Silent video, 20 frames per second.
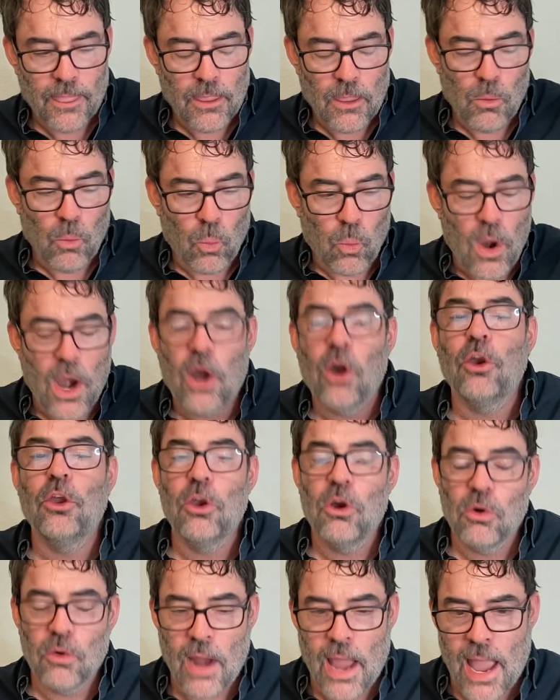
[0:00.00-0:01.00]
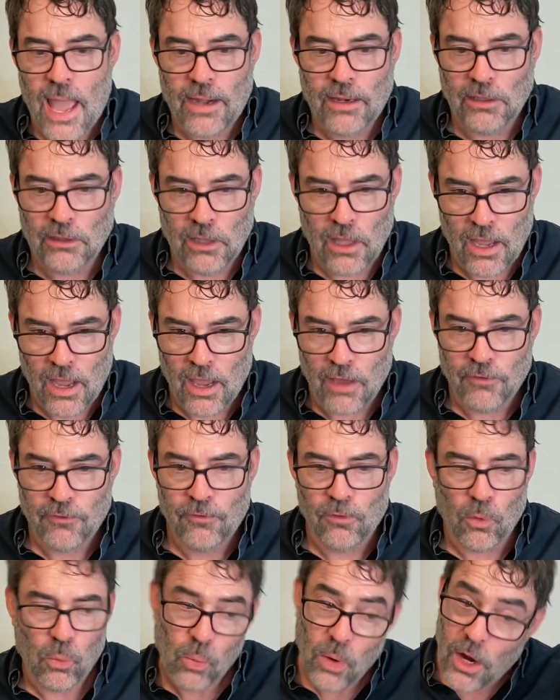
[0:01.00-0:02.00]
where you're at in
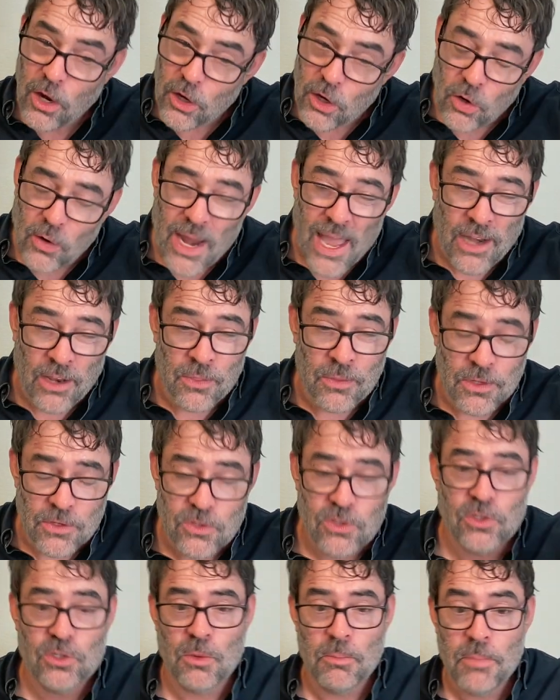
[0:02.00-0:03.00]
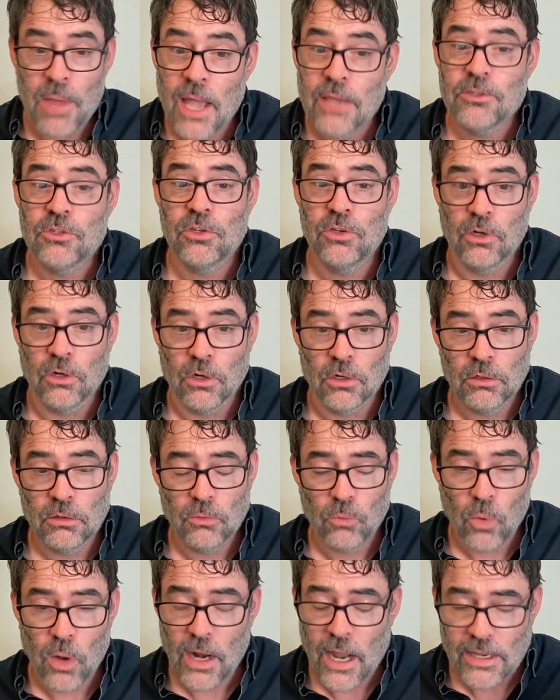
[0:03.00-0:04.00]
life or where you're at in this semester.
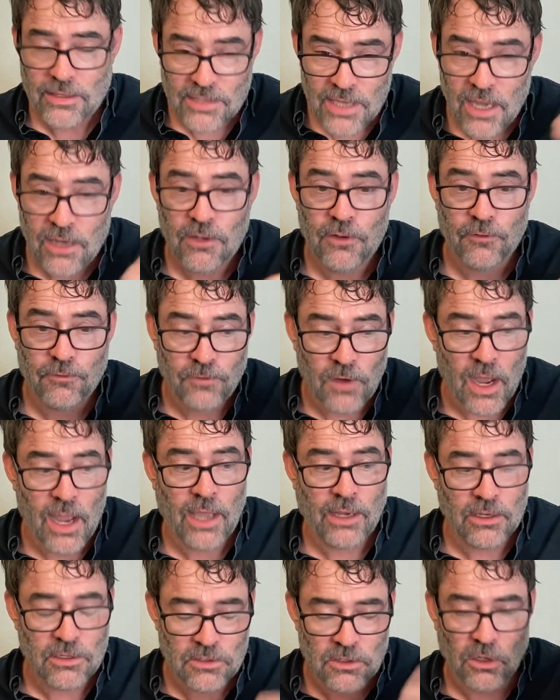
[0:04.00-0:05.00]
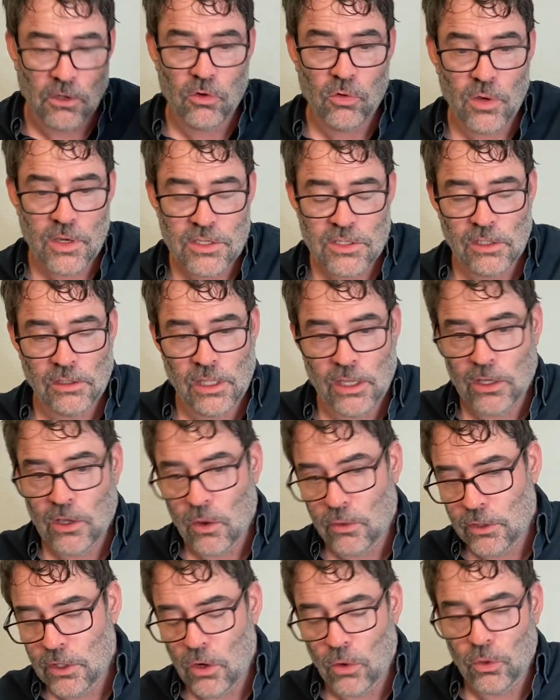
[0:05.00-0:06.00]
What I tend to find is increasingly,
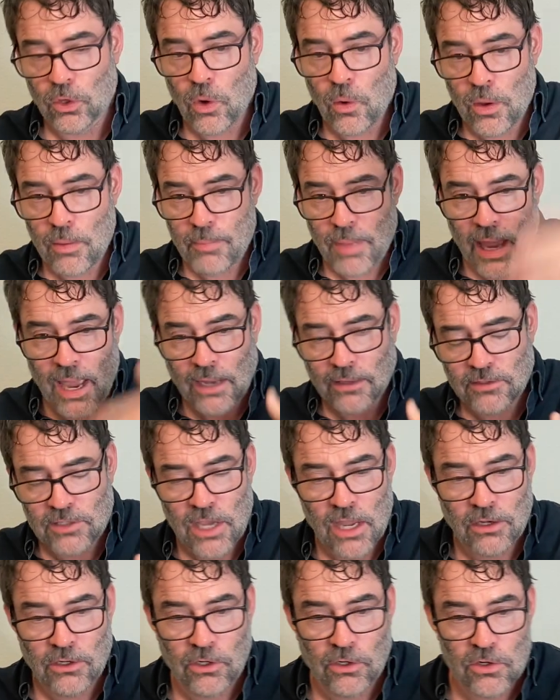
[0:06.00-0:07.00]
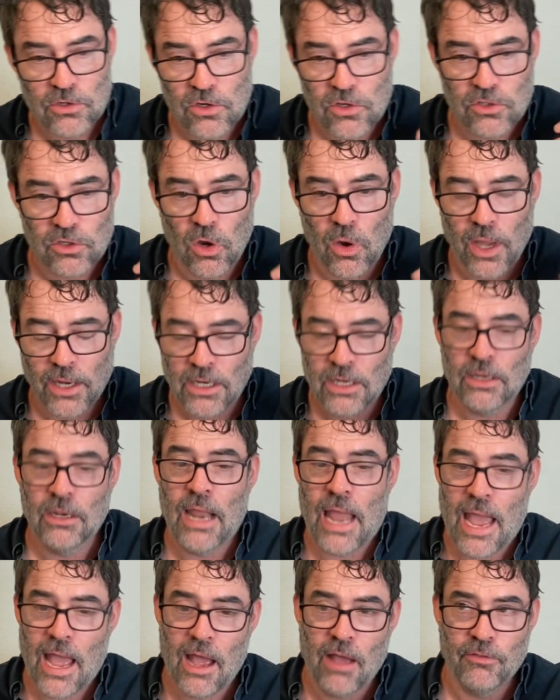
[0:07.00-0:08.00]
going back 10 years or so, I didn't
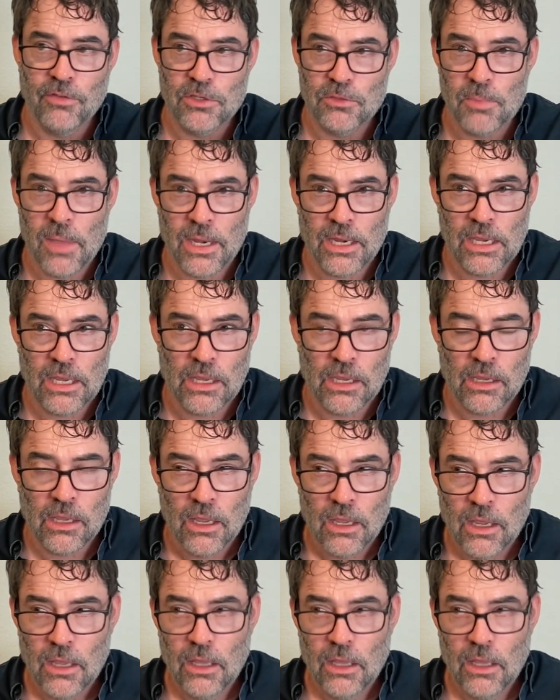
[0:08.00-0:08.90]
have as many,